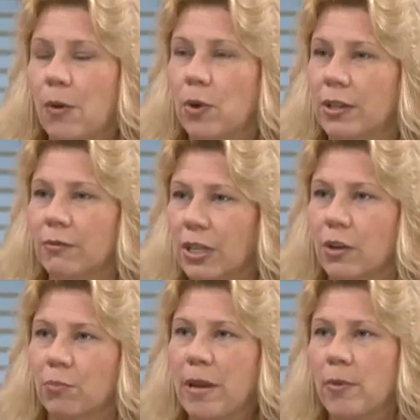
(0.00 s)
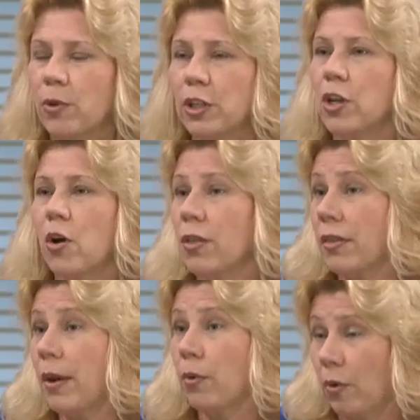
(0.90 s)
they wouldn't, people wouldn't know
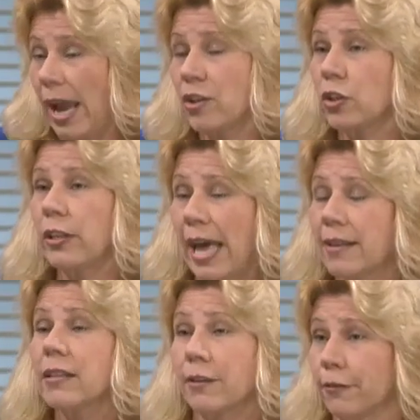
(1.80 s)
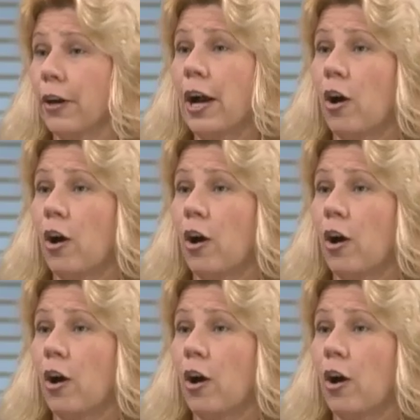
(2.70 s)
that they were actually asking for